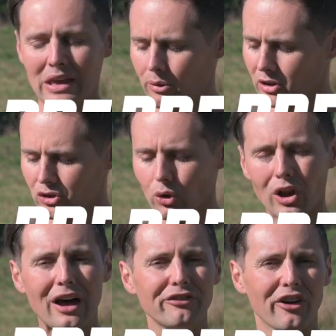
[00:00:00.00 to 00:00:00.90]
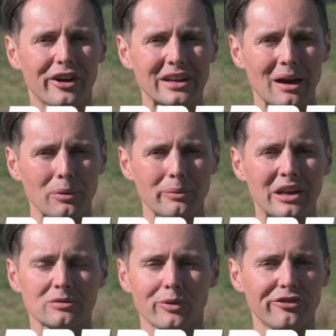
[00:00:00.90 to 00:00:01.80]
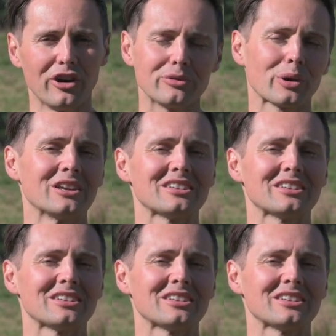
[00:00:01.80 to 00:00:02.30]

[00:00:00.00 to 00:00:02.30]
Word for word: We're gonna do a live fire in a couple of minutes, but first we're gonna